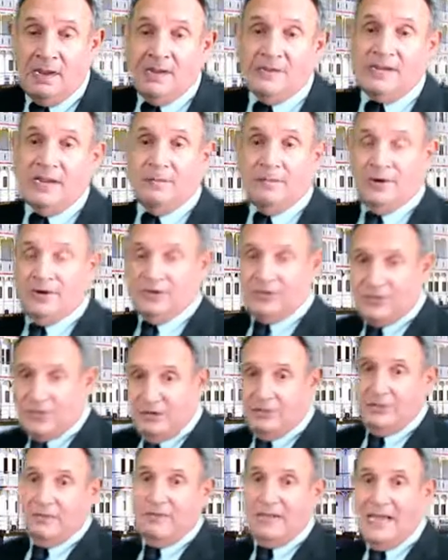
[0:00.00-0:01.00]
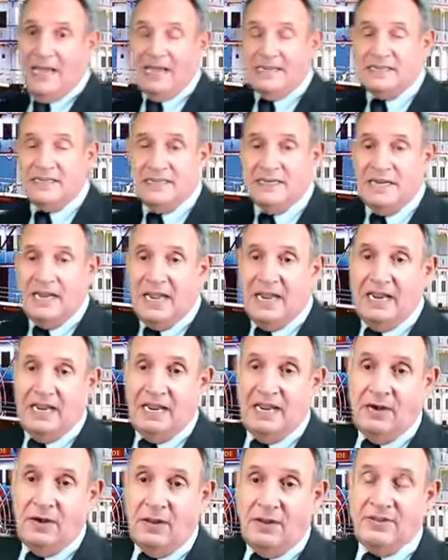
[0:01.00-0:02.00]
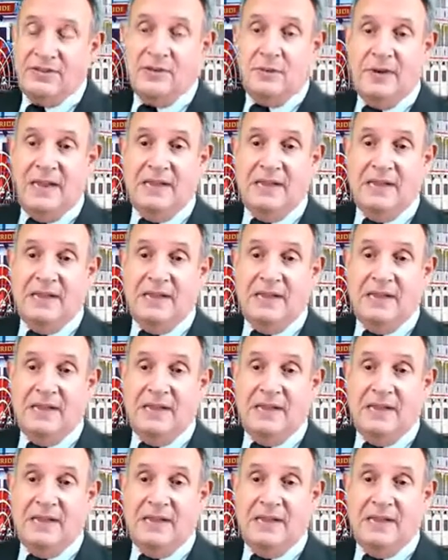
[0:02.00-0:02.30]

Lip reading: So I'm going to show you that today. And also